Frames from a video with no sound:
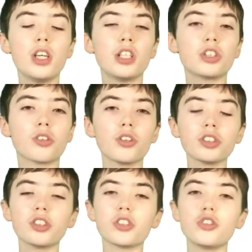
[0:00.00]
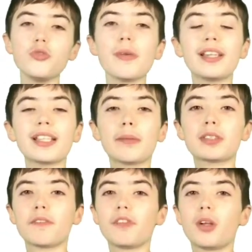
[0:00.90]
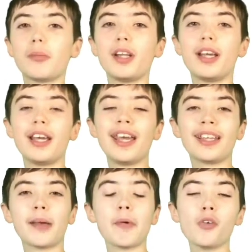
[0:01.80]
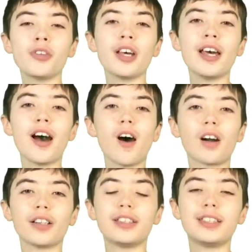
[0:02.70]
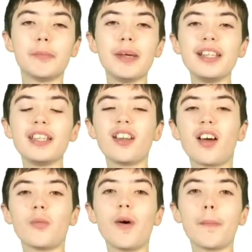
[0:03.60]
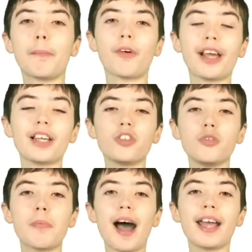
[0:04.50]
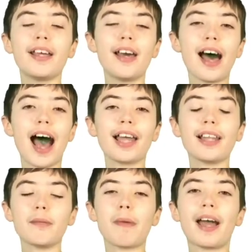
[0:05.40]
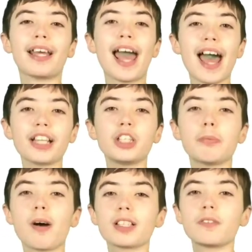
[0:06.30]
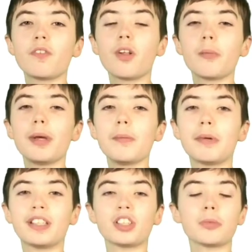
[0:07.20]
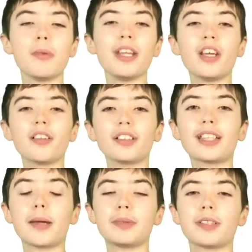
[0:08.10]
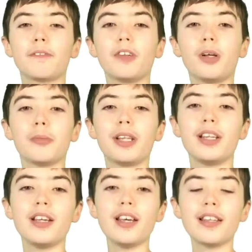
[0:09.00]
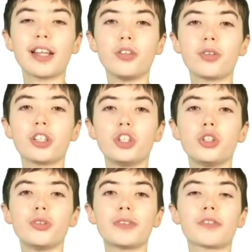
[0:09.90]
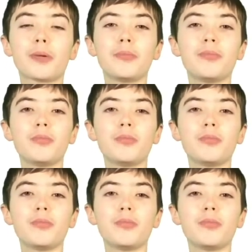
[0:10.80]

So those are the two main types of filament, and they both are dependent on what brand you buy. I like buying Hatchbox filament, but there's many other types of filament that you can choose from.